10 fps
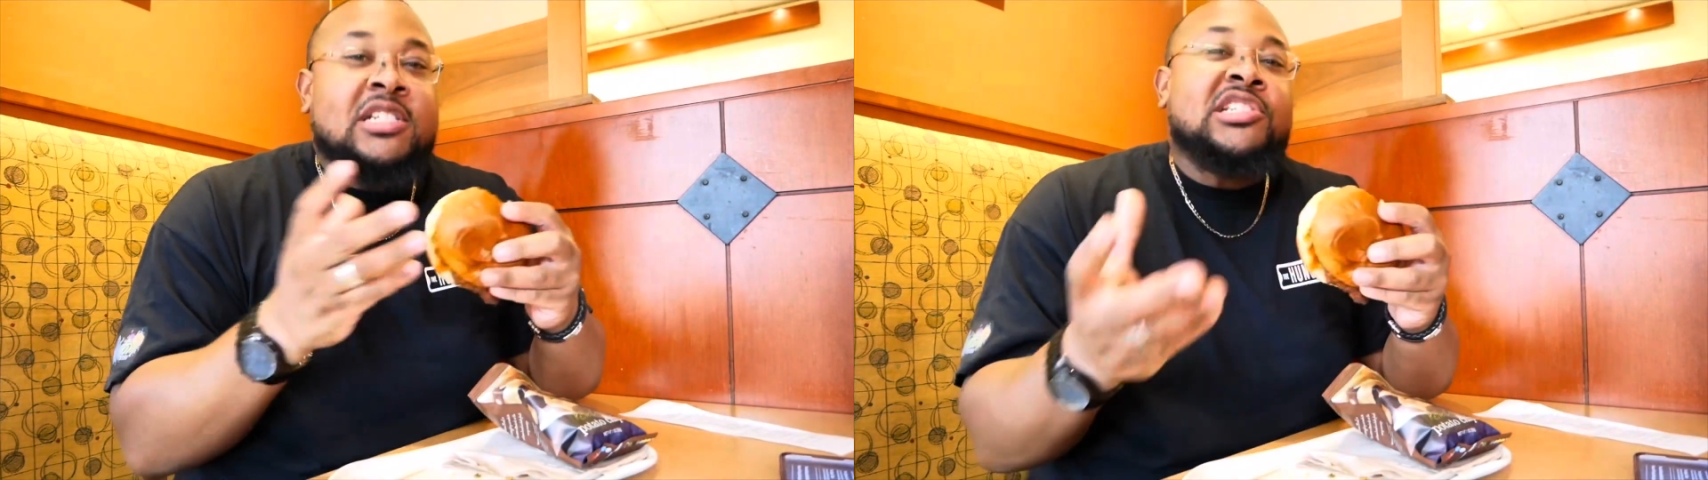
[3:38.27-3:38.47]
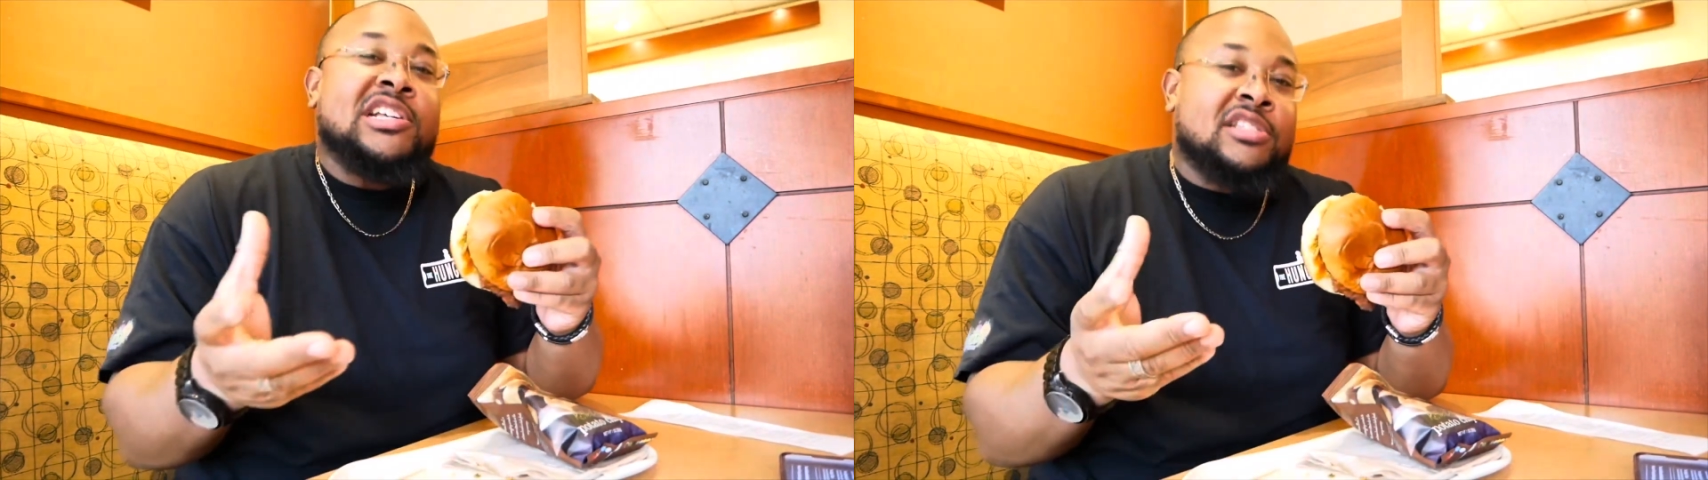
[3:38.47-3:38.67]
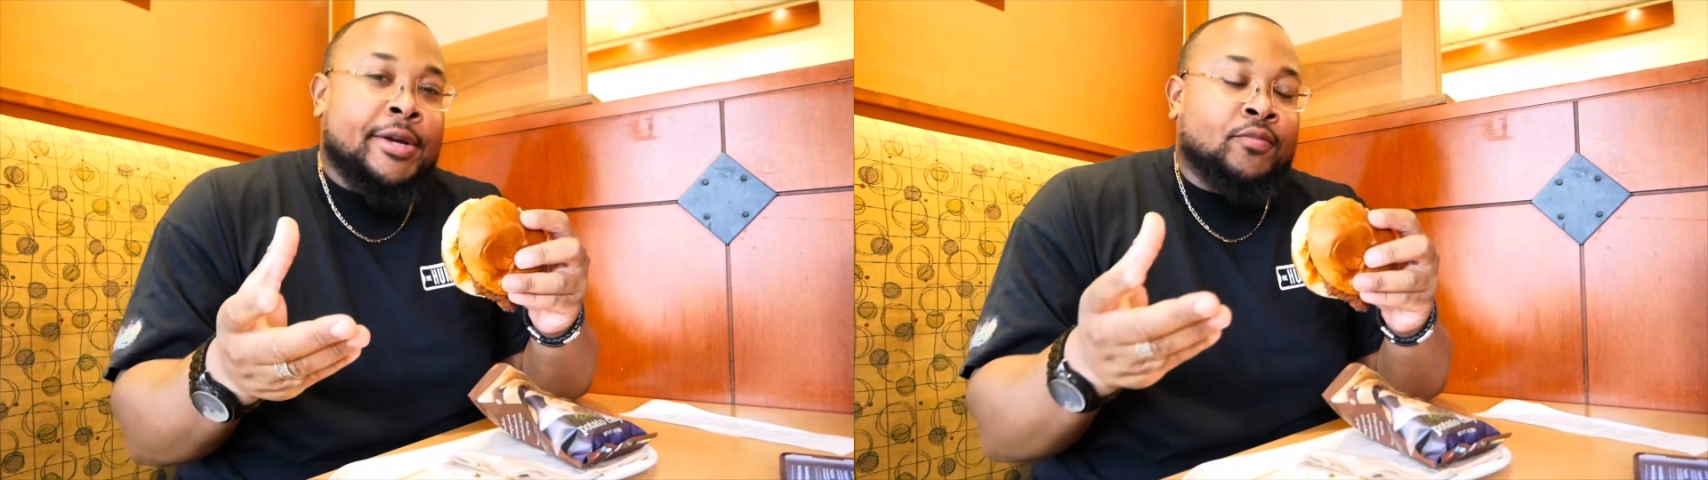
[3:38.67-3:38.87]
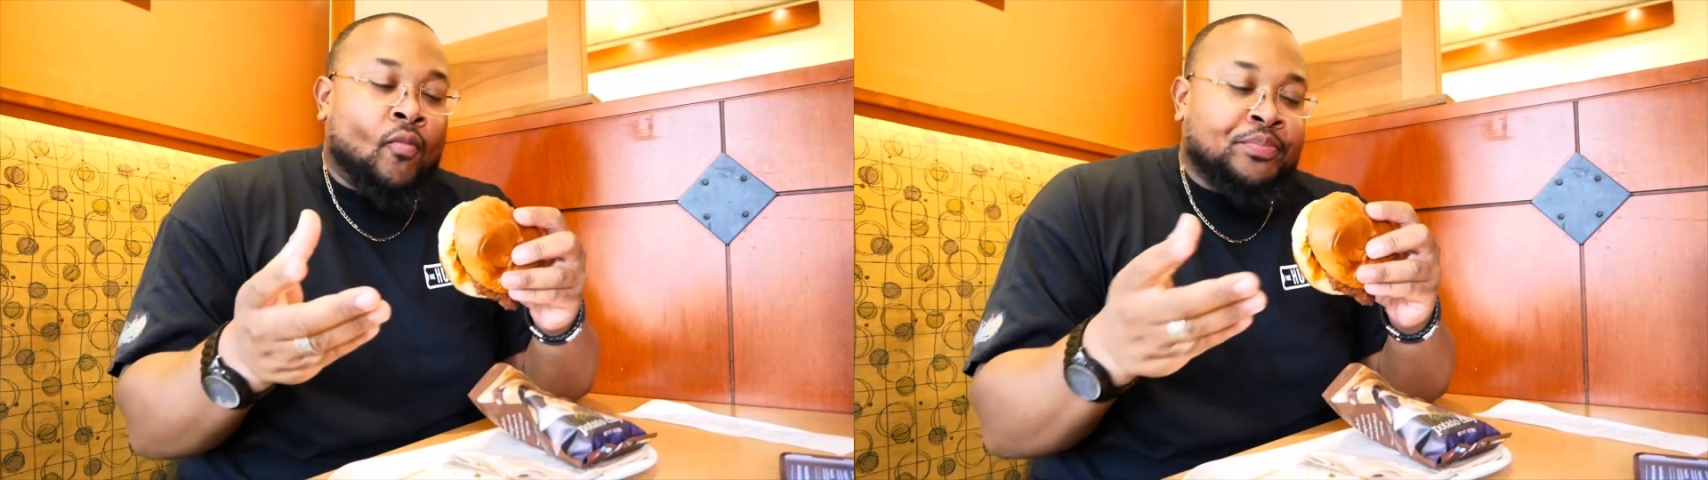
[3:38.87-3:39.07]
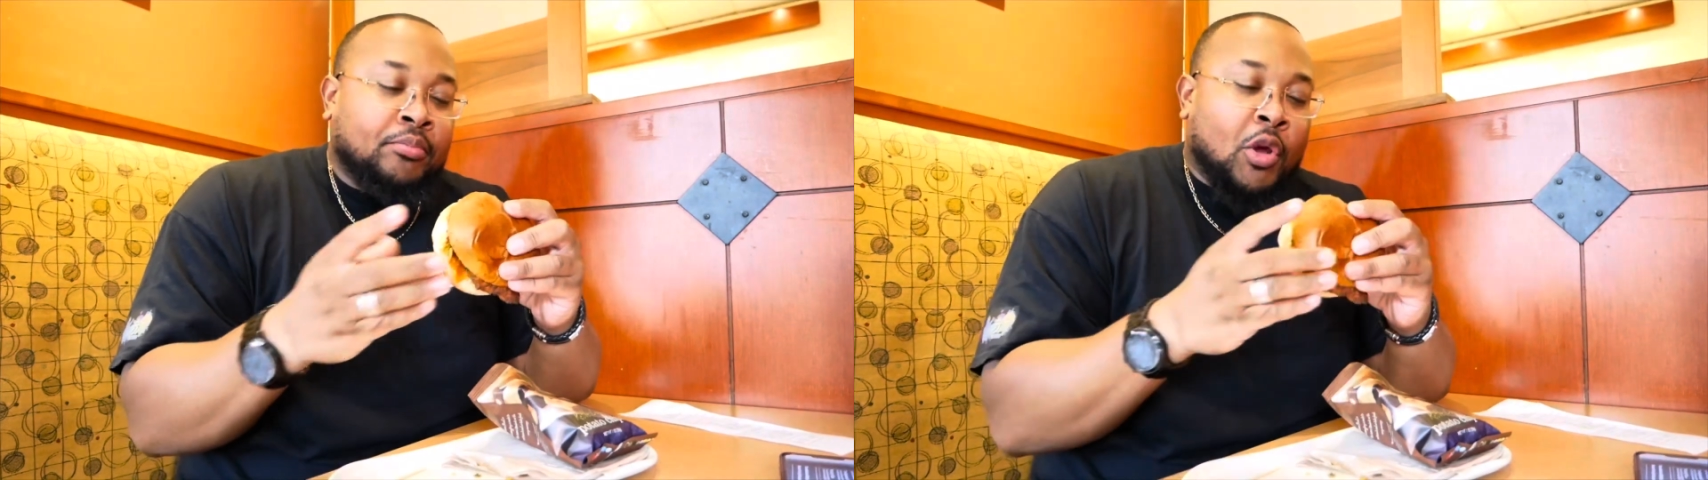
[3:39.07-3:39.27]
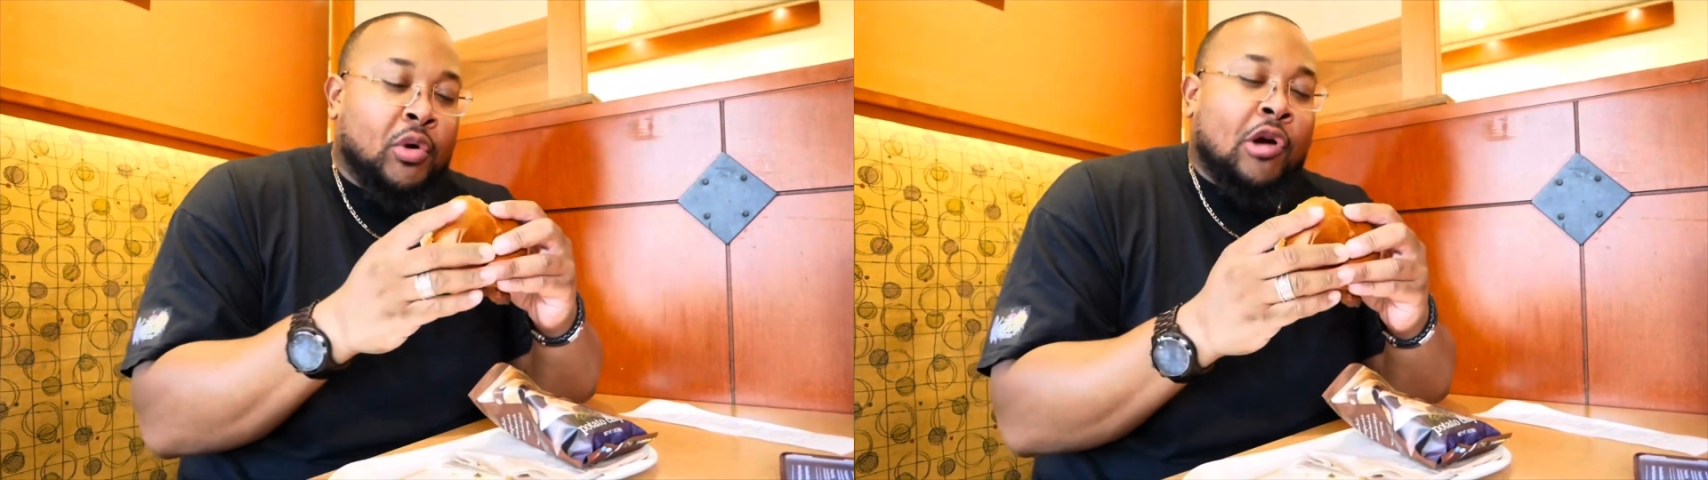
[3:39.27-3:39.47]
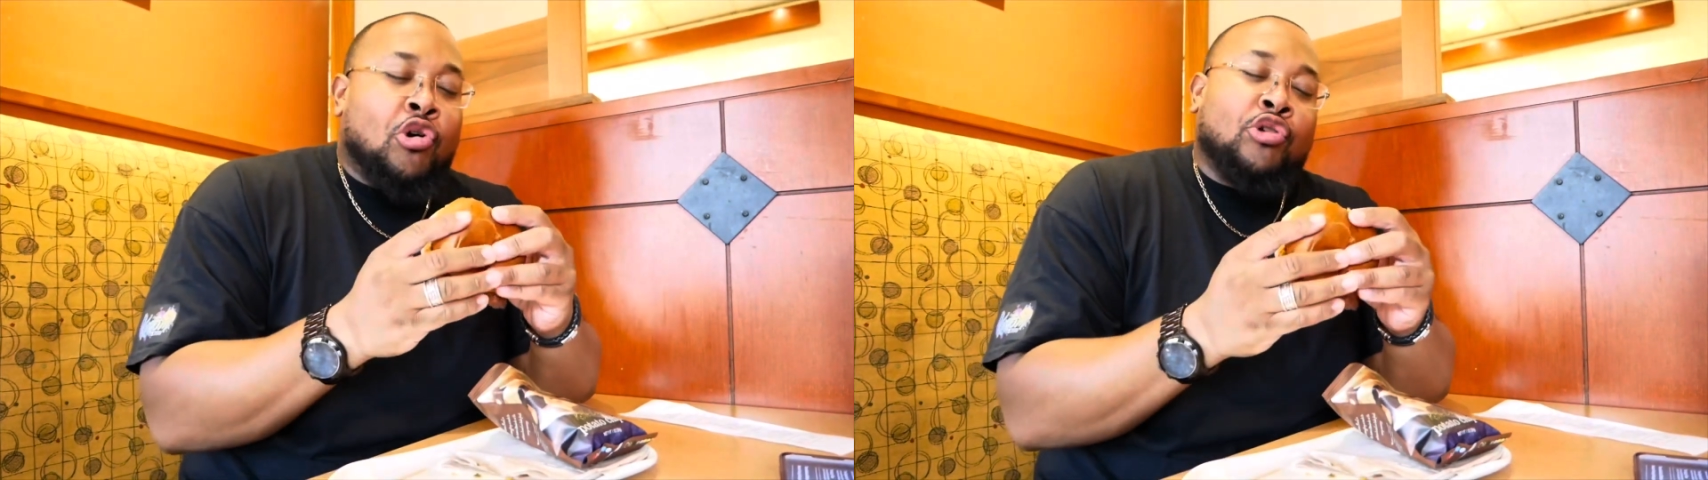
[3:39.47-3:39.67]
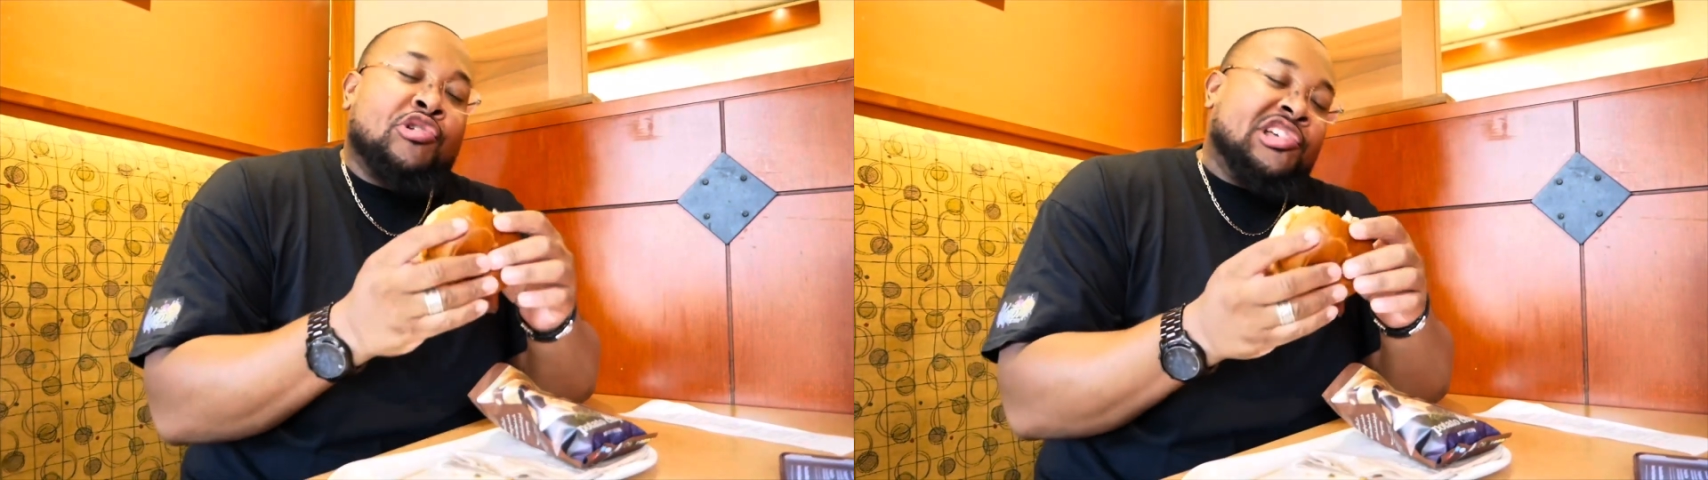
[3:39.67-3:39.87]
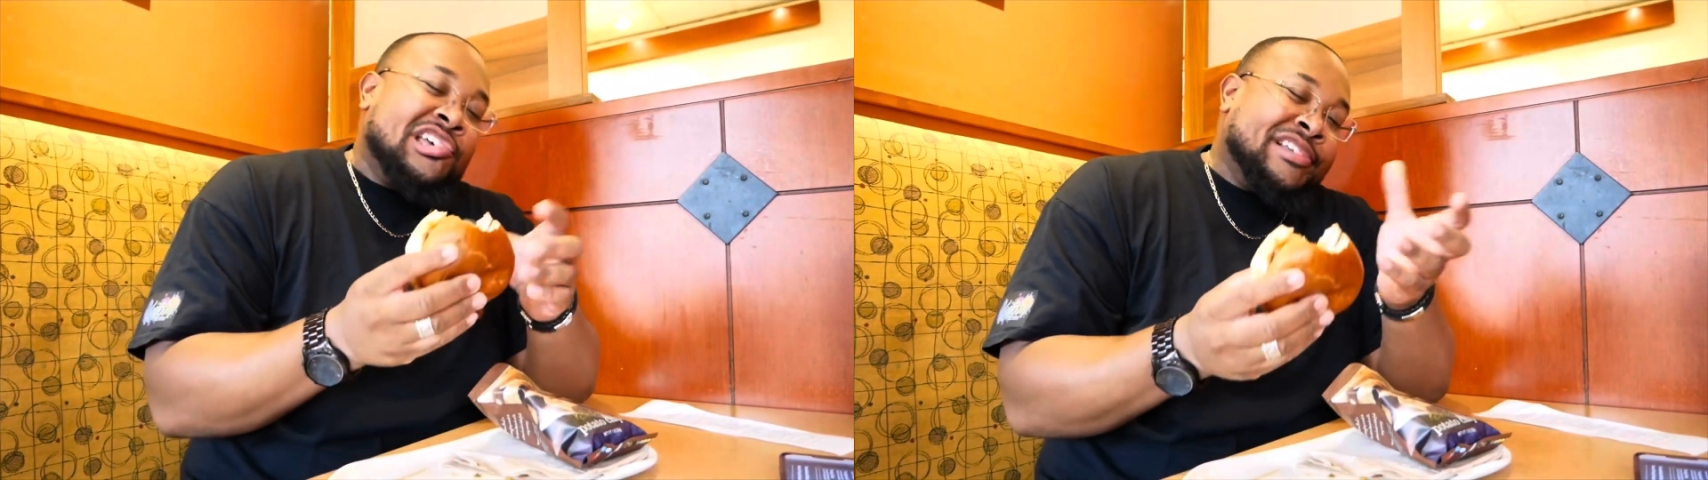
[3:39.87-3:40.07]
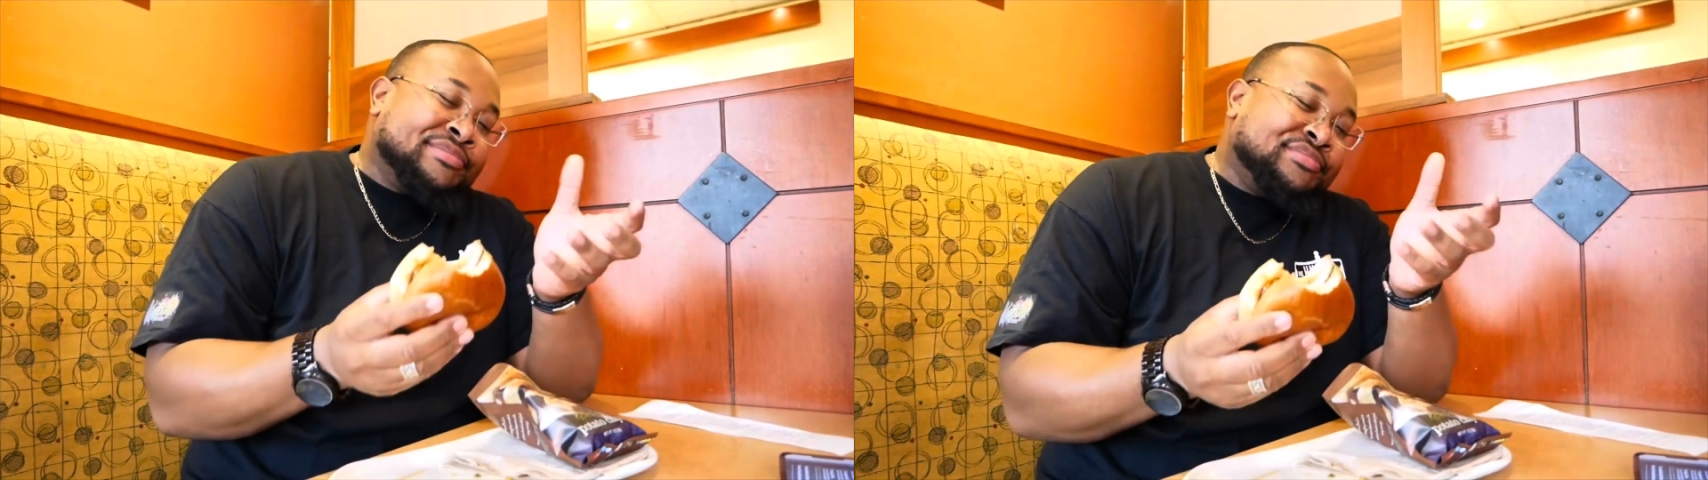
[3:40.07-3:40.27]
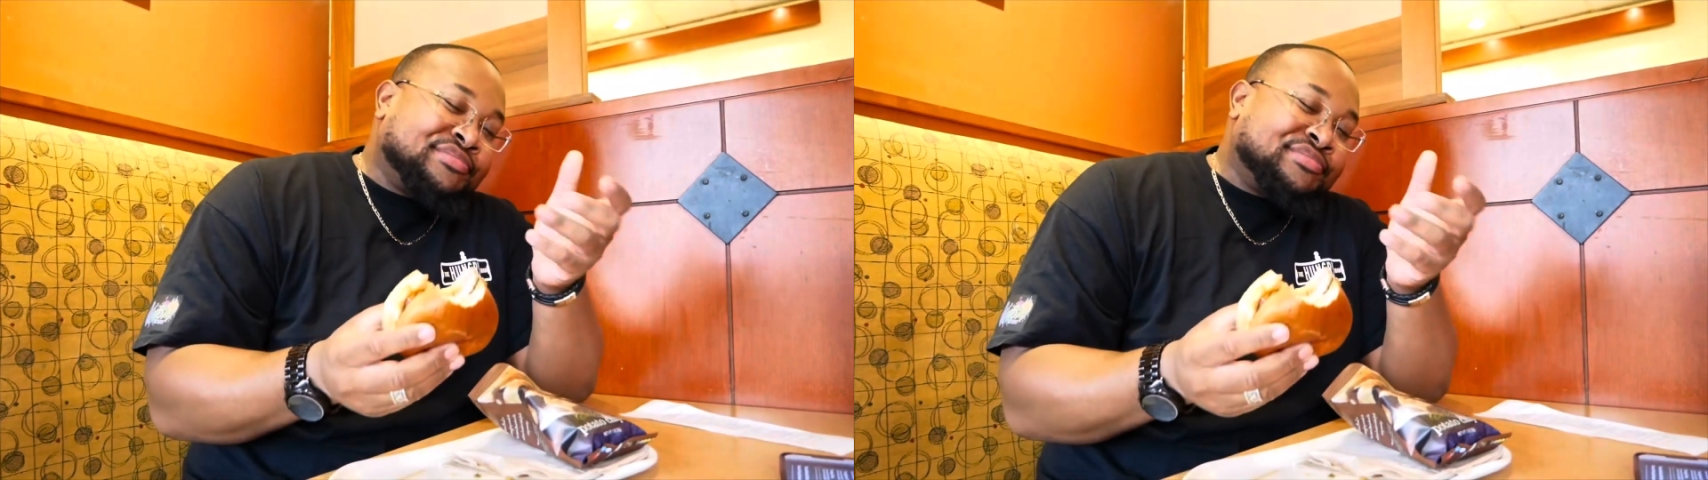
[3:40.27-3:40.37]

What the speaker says: decent. Would I order it again?